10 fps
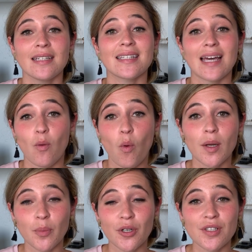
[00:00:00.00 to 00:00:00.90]
to that
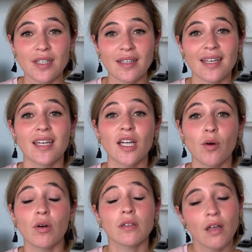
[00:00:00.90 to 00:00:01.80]
one person that can
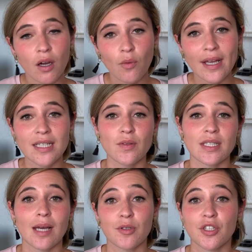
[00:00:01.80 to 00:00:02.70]
go a long way to
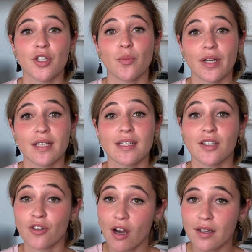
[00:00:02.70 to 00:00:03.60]
establishing your brand and
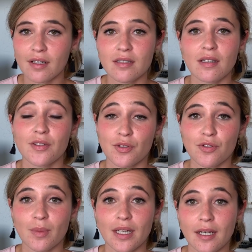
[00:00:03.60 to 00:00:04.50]
your audience on
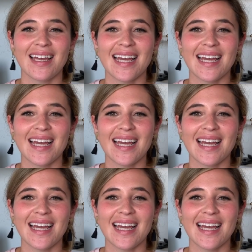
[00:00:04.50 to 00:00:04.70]
social media.